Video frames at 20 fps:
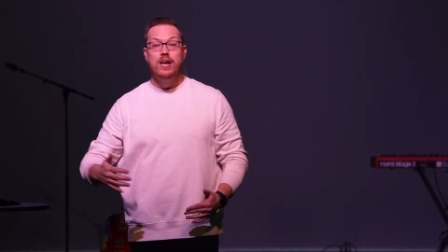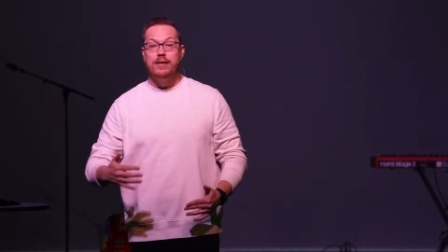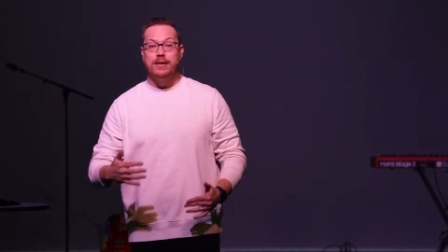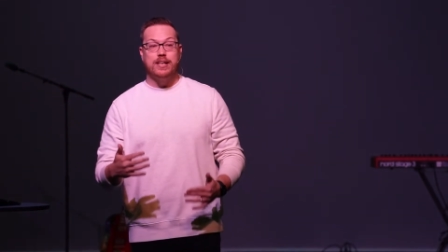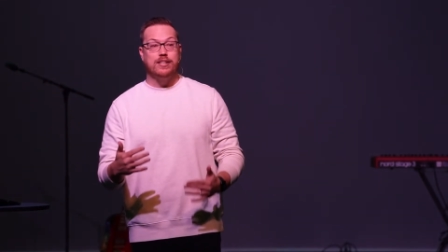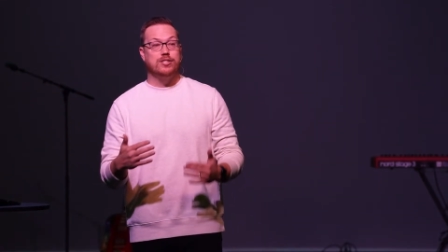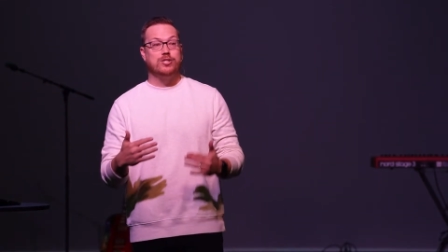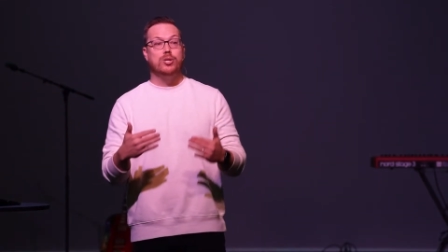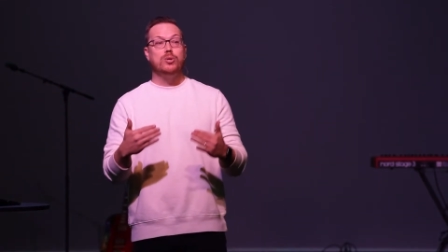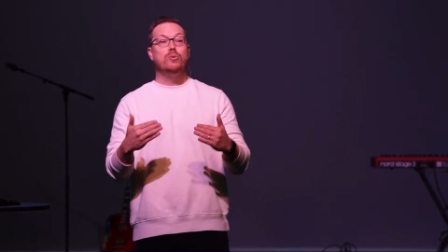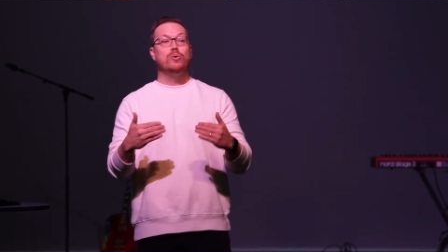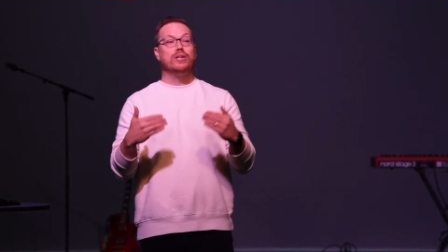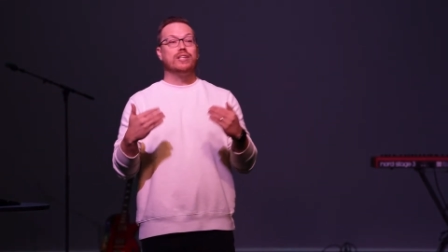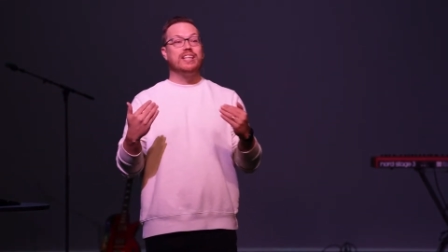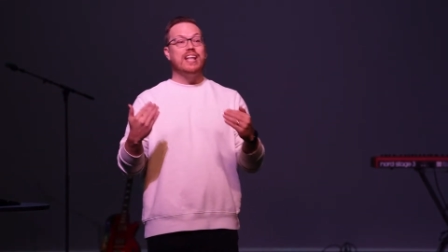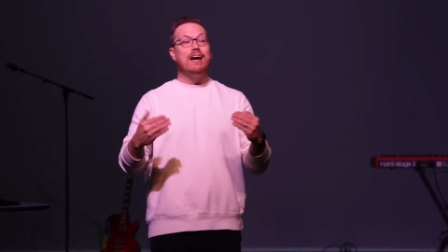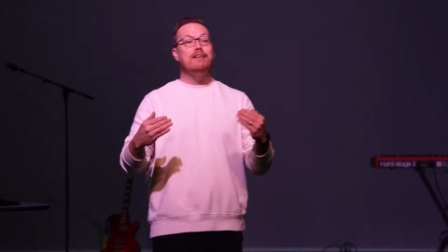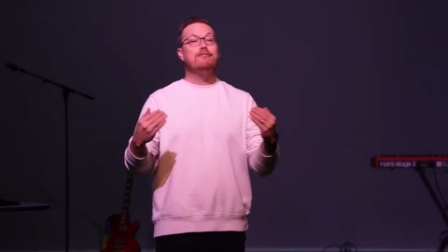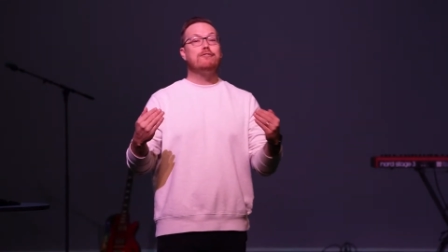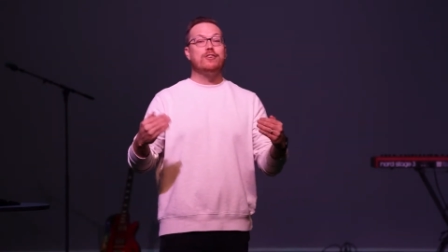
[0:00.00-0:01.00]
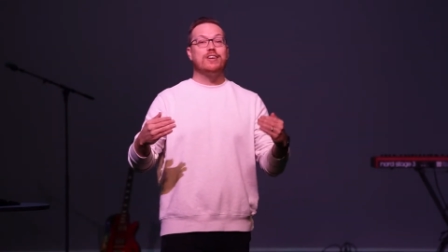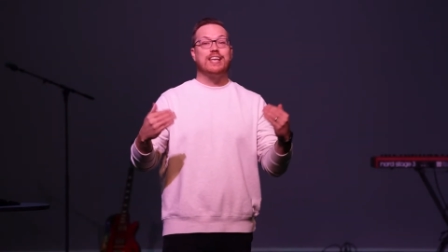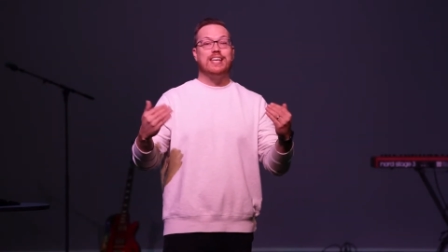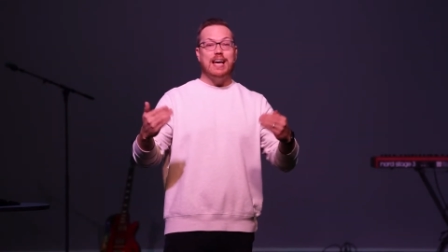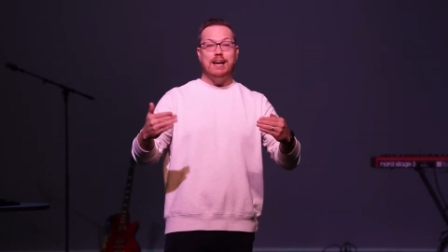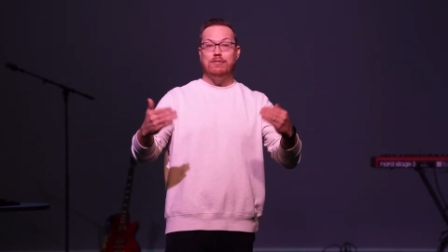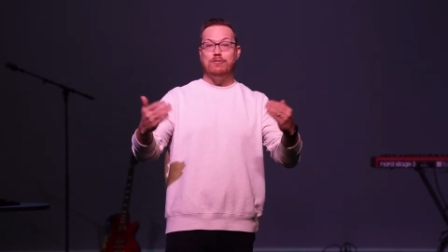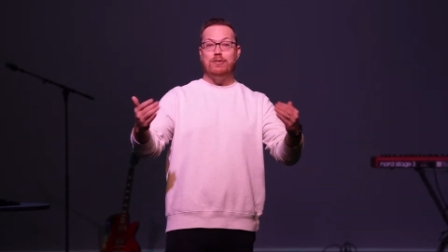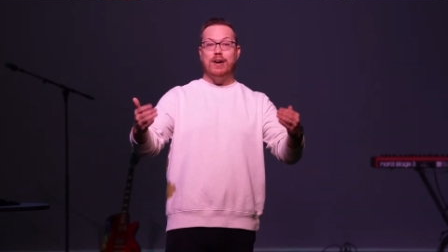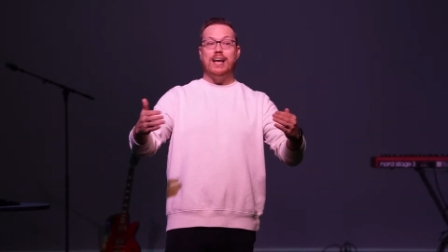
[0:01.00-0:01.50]
because you will never
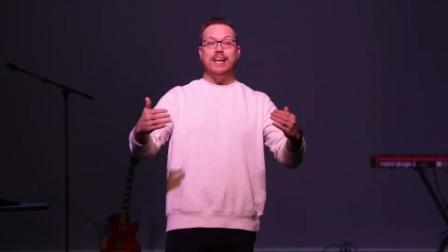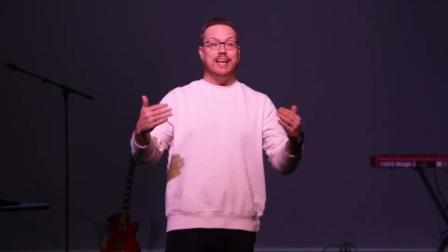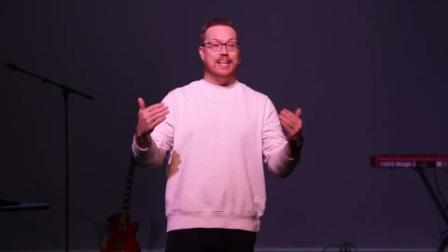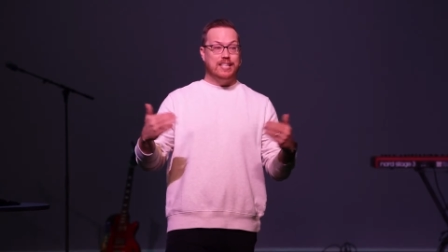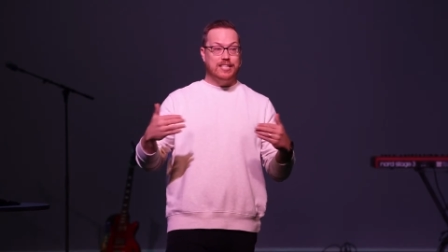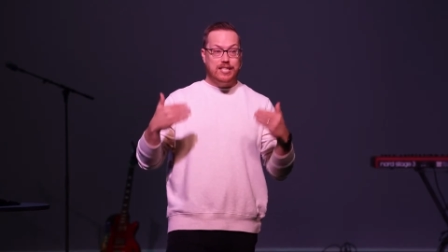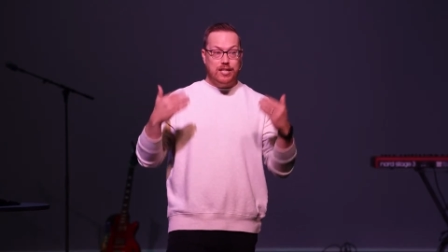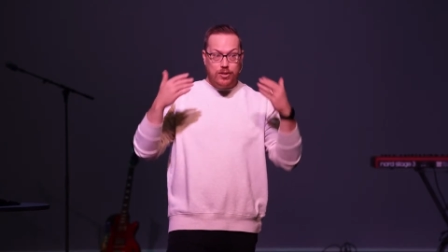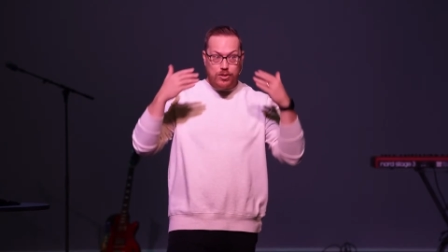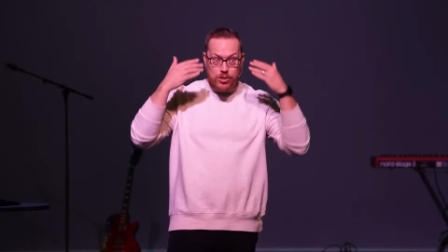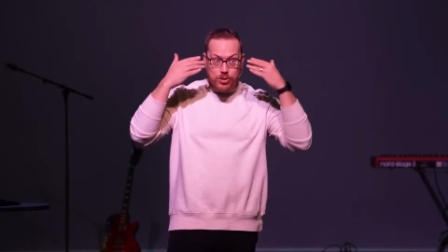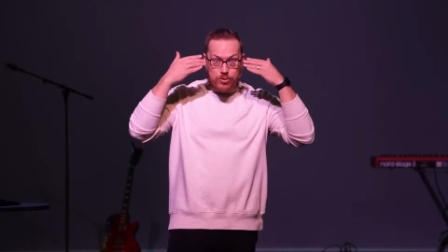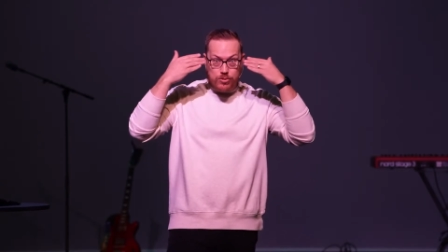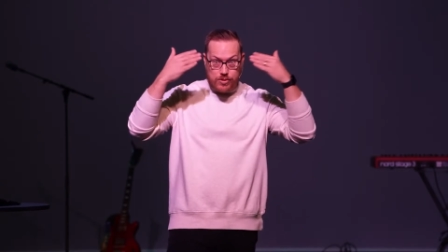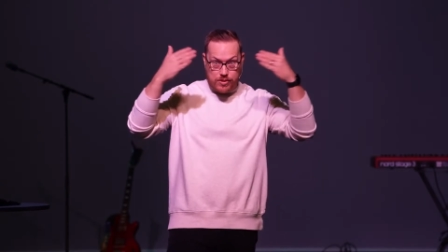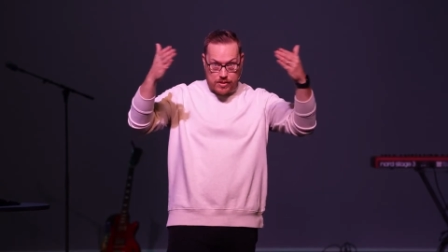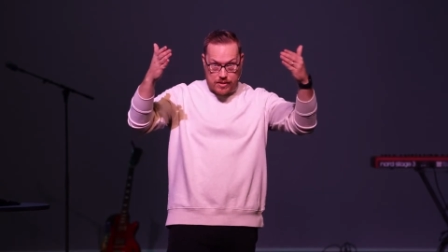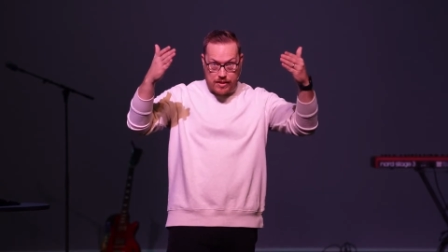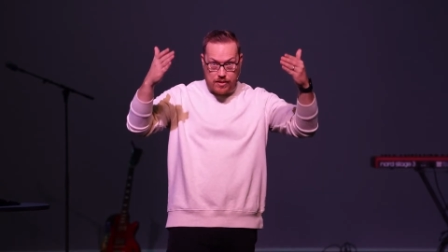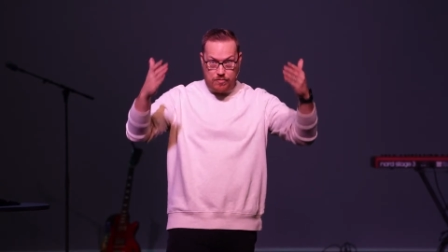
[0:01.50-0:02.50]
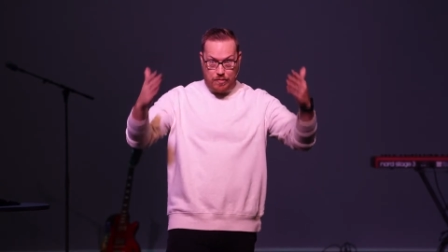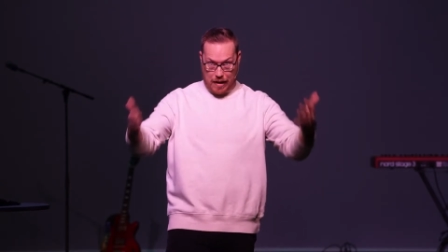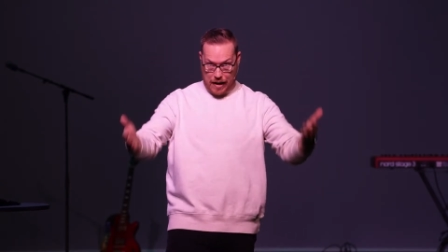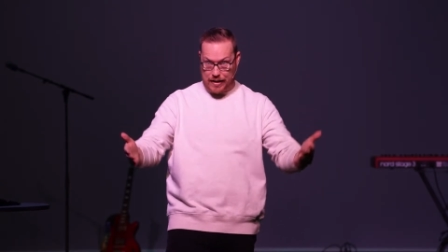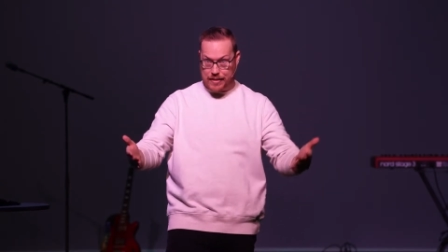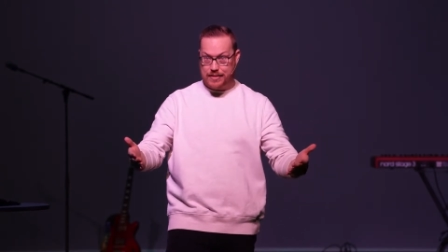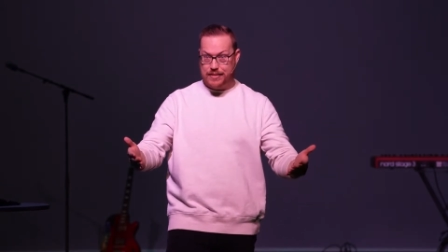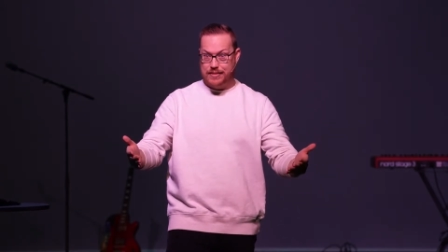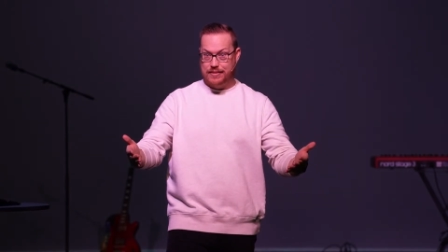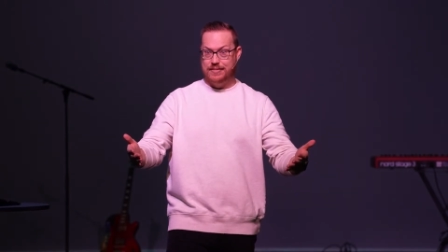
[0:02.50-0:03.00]
get right until you see
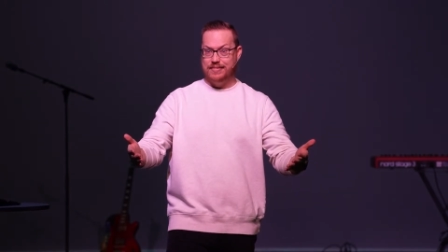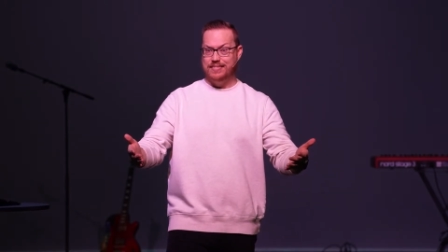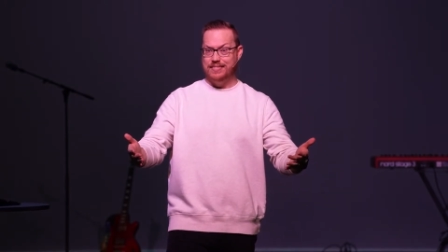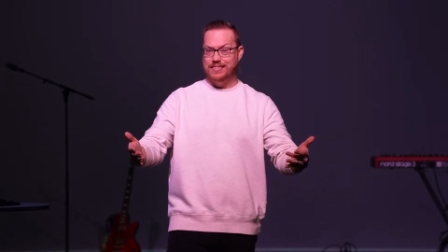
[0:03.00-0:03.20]
right.